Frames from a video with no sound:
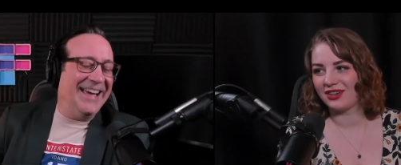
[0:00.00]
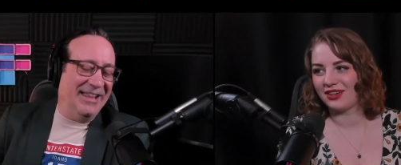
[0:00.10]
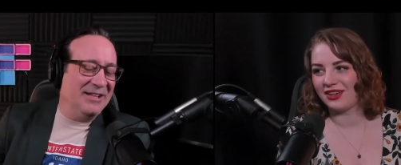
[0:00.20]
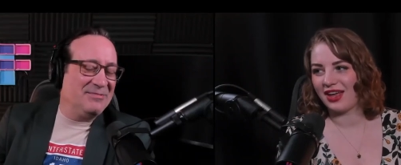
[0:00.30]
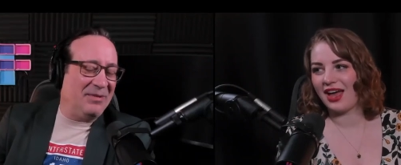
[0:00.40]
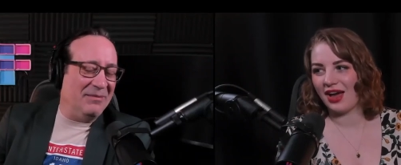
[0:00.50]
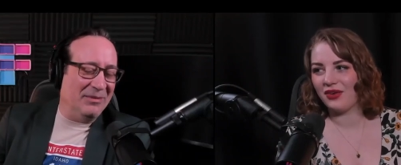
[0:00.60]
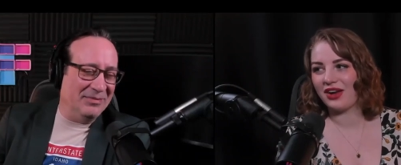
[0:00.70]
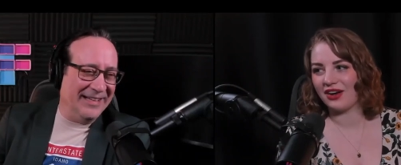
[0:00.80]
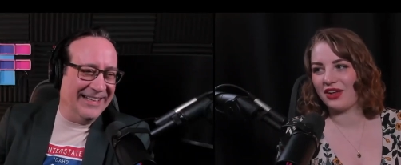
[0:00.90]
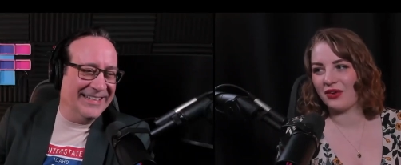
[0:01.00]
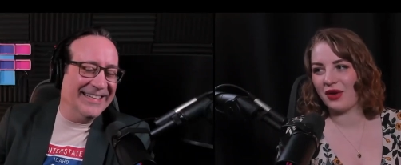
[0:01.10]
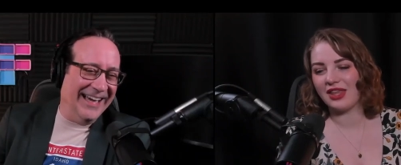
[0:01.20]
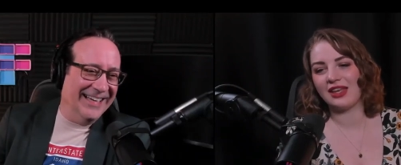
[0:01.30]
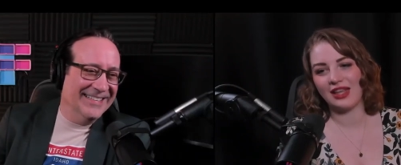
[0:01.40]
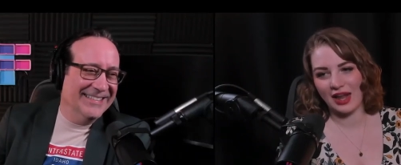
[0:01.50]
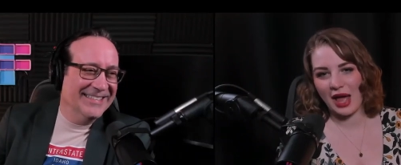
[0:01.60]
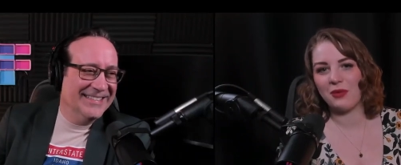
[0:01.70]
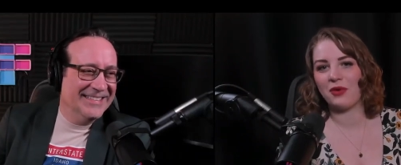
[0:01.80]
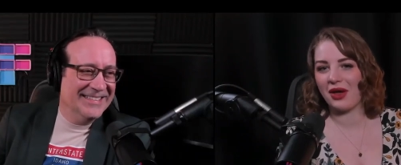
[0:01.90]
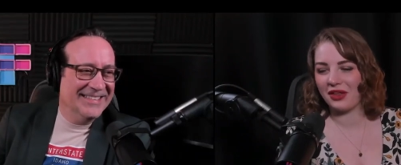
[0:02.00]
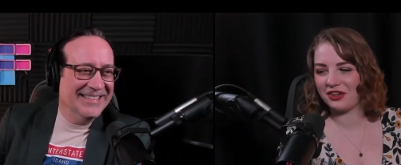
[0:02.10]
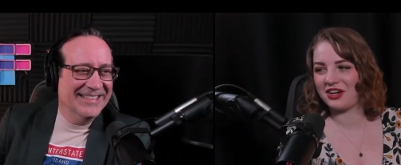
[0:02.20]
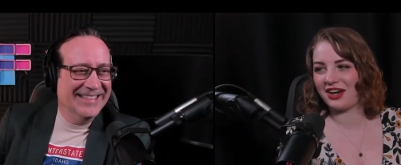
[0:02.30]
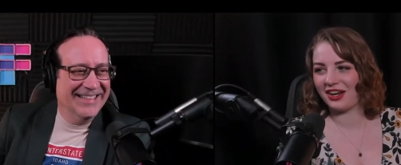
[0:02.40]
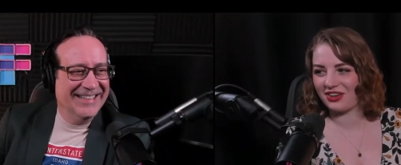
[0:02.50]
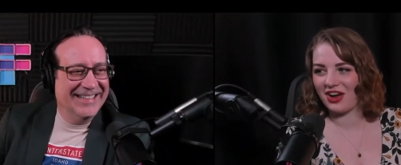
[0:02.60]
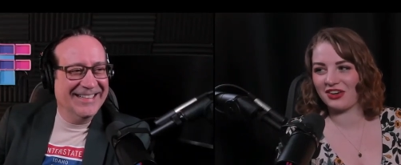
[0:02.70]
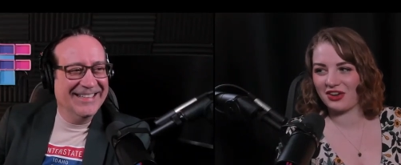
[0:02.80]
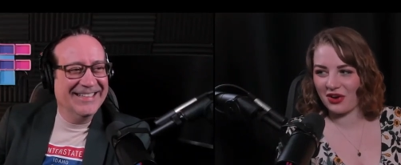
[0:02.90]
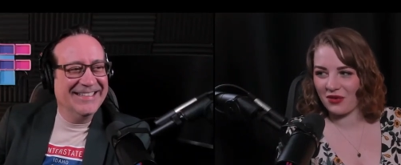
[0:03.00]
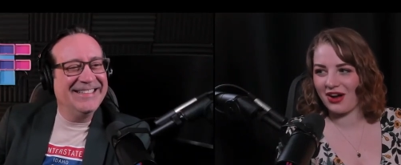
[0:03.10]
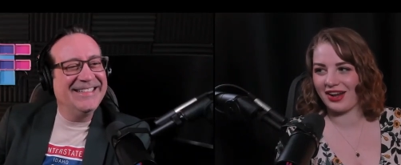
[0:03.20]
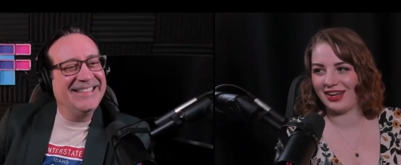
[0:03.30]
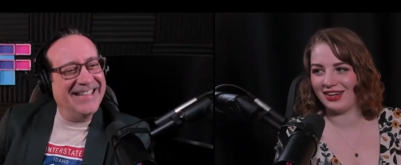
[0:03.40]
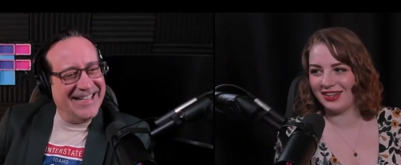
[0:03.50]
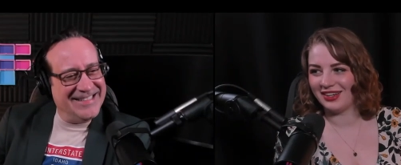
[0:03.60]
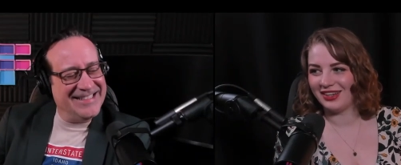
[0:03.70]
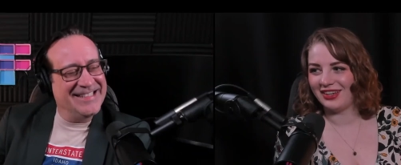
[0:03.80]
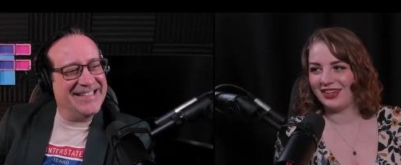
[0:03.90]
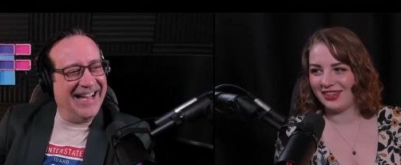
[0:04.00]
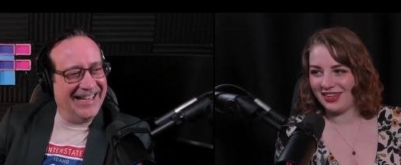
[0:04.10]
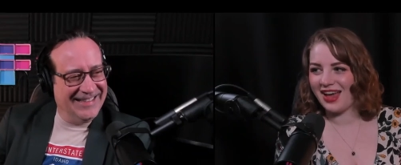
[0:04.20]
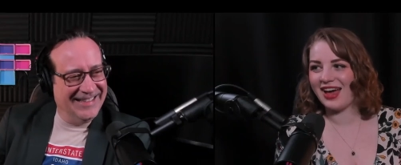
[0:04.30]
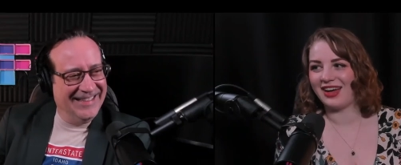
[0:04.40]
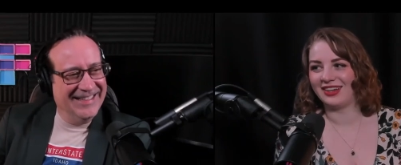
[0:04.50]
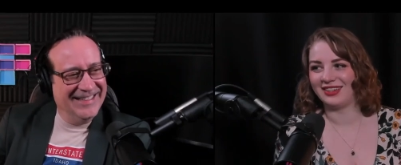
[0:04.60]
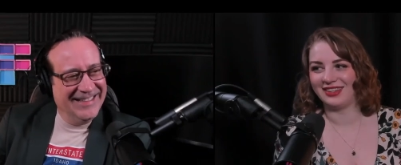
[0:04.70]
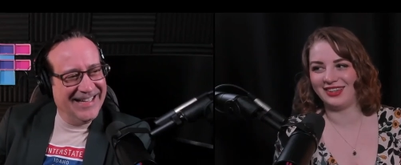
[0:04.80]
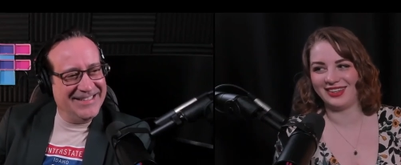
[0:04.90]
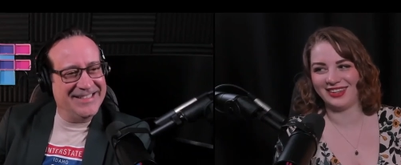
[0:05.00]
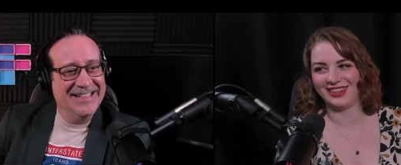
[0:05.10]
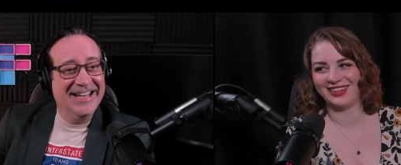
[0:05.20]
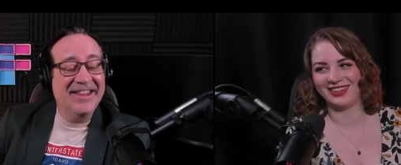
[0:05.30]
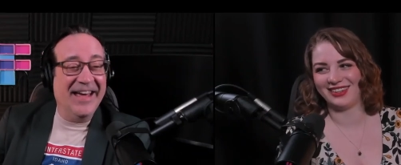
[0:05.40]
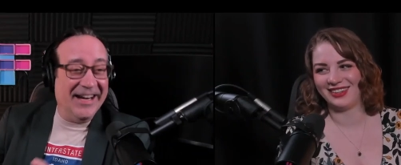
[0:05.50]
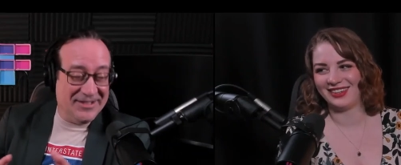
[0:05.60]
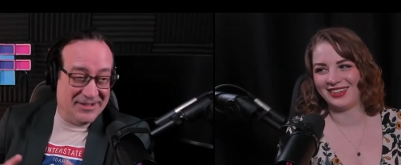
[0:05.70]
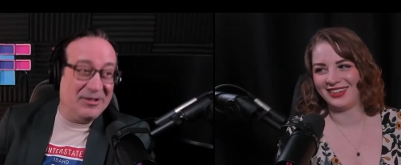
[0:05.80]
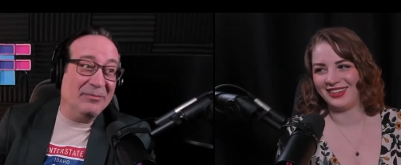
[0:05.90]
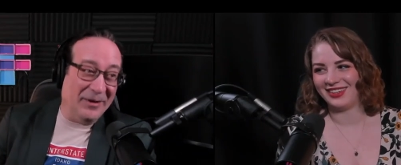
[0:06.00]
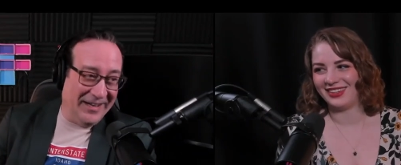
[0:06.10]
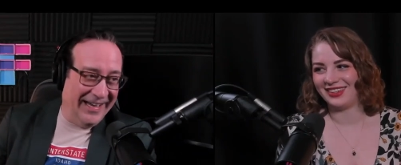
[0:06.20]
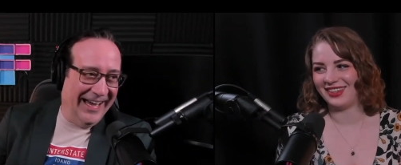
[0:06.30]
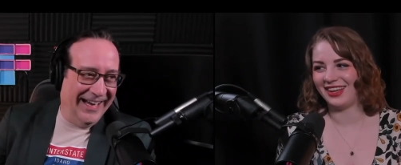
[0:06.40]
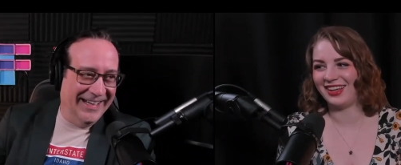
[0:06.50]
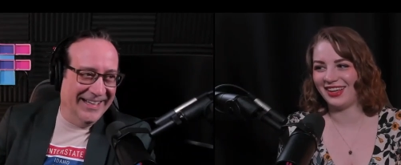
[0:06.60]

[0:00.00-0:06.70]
Speaker 1: yeah, that's probably. How dare
Speaker 2: you? Yeah. And they'd get a hypoallergenic dog to go on it.
Speaker 1: Yes, exactly. Yeah. that's that is super gay.